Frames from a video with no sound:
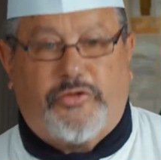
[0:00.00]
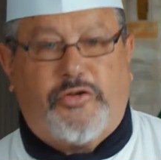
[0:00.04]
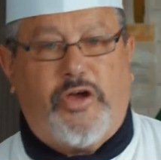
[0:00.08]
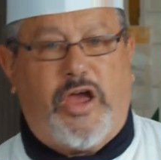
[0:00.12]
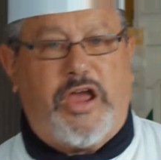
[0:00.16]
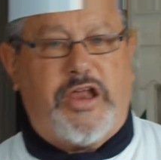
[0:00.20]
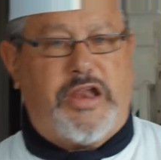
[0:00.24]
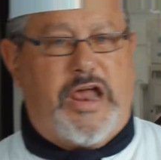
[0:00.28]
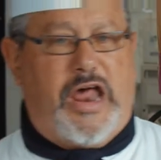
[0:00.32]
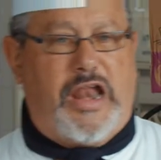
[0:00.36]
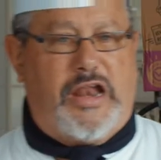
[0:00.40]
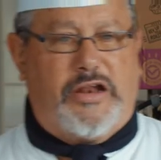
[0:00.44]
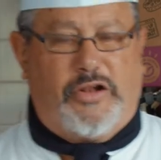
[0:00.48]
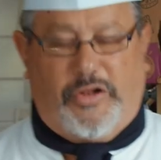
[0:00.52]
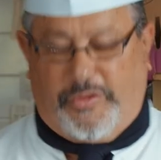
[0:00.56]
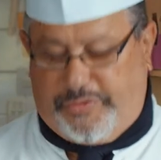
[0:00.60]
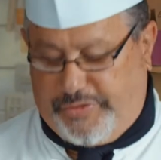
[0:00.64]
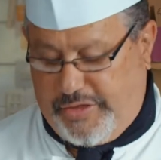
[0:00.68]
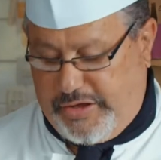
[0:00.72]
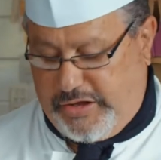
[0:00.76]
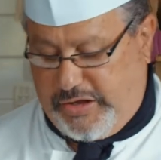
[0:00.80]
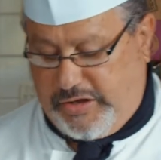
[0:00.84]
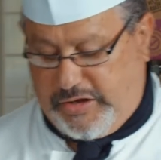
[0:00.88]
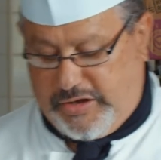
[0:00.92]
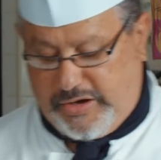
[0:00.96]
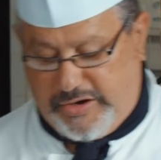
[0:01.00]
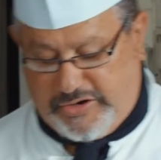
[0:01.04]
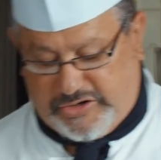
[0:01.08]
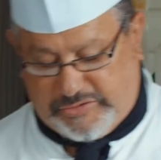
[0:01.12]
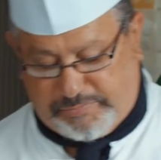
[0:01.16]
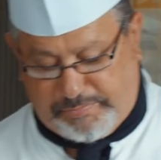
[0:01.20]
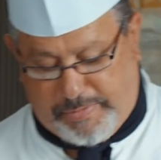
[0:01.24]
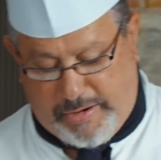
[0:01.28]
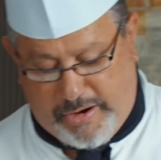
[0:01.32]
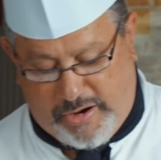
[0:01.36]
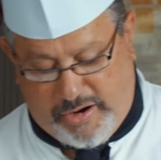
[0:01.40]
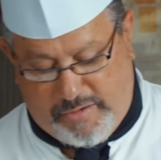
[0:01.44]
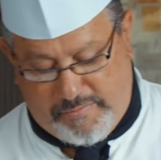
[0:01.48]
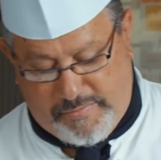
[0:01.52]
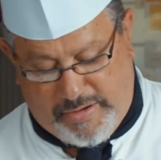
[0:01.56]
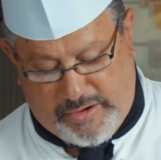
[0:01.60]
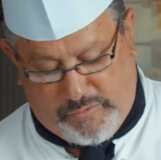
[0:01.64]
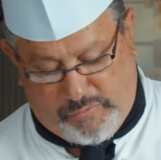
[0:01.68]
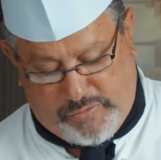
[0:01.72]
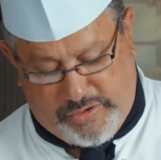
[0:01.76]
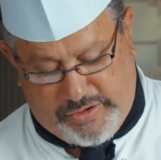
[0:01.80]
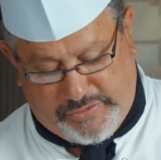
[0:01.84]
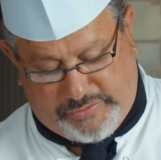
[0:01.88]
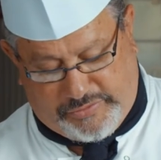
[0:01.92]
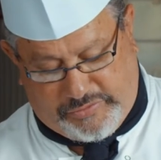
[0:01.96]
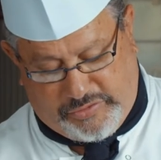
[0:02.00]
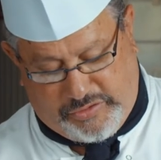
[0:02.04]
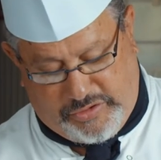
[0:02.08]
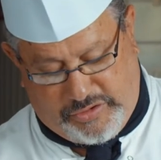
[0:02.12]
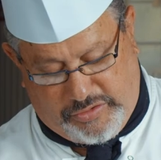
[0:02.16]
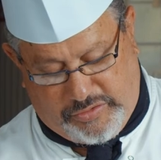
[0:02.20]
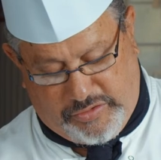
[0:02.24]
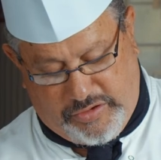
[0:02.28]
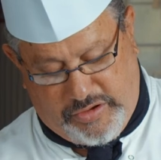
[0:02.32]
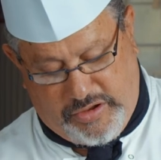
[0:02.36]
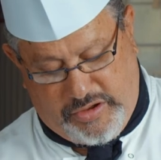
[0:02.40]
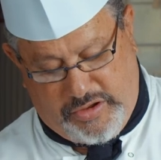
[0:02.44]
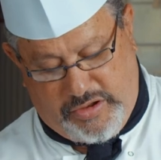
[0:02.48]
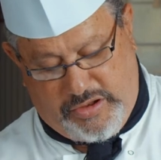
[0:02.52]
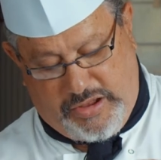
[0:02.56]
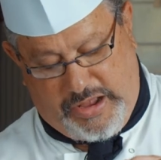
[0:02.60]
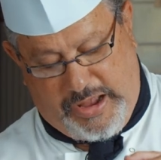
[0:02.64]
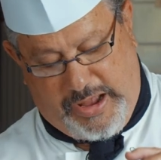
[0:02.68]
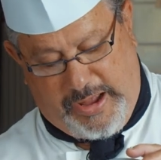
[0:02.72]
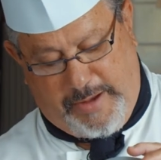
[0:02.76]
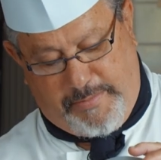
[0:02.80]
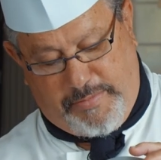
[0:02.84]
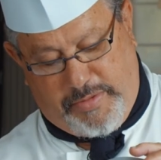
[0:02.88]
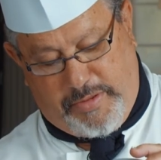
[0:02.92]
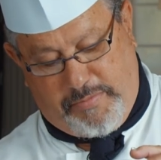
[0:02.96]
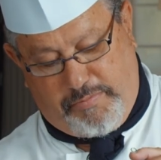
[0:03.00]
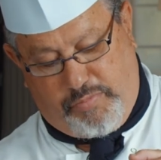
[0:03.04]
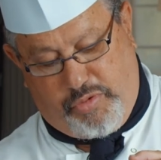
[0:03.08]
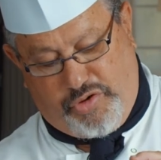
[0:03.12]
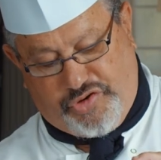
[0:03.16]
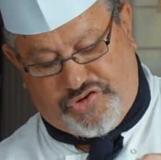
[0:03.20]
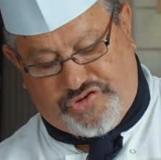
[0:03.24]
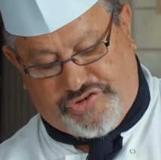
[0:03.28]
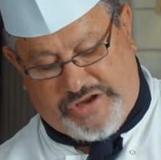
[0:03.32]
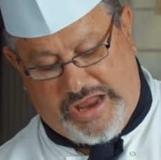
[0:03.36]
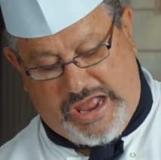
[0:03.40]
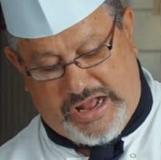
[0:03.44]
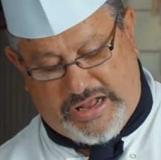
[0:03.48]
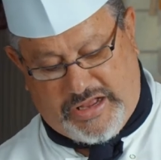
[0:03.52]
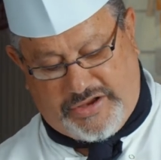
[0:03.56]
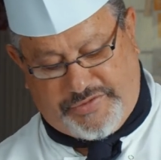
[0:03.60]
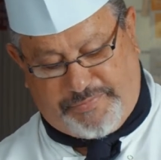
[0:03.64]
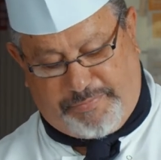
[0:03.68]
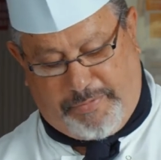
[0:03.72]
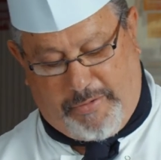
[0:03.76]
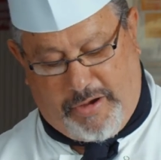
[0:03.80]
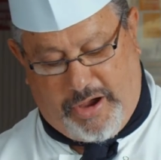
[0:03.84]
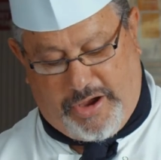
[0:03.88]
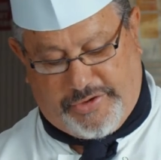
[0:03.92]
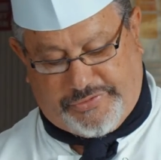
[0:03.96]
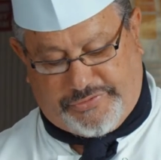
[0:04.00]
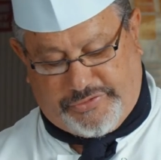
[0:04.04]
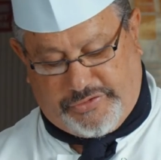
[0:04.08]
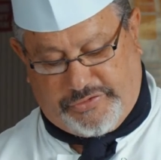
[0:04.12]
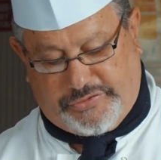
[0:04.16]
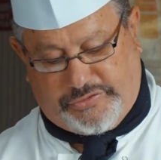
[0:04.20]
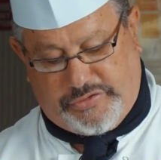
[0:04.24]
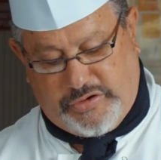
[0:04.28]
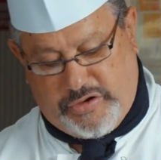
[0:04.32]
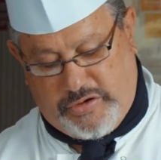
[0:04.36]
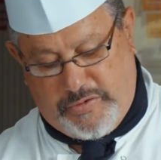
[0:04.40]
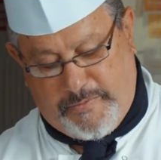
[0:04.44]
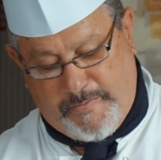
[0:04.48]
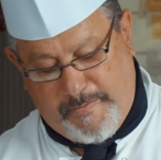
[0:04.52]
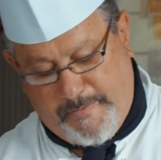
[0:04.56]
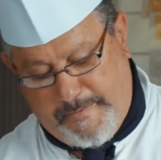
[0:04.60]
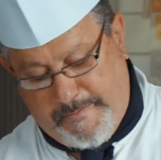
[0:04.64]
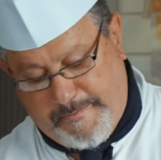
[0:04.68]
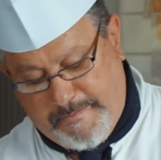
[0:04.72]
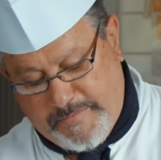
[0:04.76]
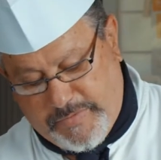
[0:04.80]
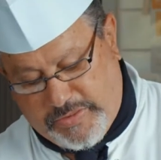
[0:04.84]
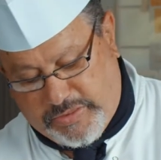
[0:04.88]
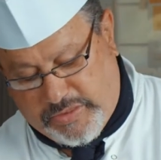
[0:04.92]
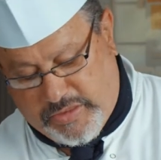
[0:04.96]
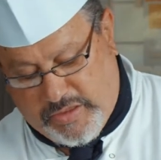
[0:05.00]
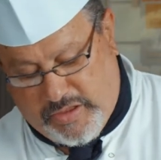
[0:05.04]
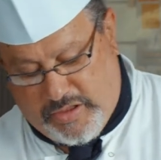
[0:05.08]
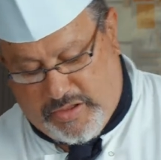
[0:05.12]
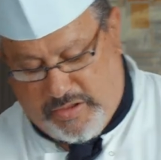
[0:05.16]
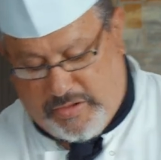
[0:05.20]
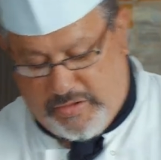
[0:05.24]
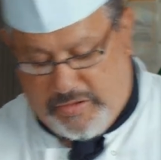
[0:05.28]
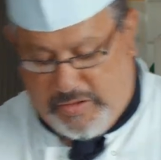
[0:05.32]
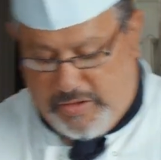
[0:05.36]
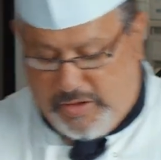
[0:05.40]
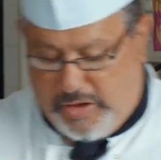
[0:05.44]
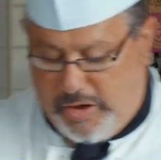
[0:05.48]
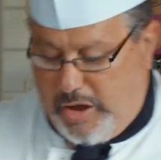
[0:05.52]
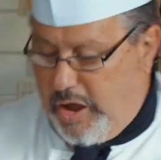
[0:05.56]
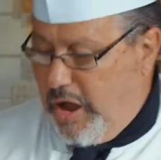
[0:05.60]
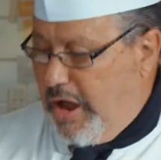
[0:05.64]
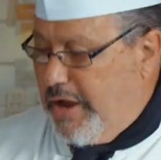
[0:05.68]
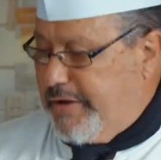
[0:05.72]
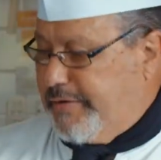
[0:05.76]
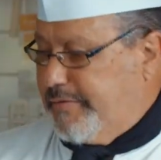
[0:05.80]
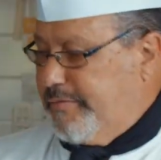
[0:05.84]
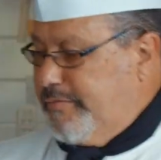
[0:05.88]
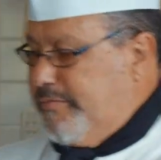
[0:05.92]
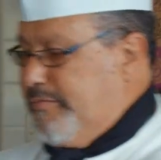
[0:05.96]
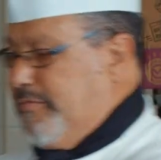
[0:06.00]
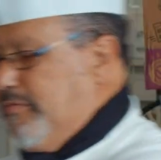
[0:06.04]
Tell you another little thing you can experiment with too. Um, bush tucker spices. I,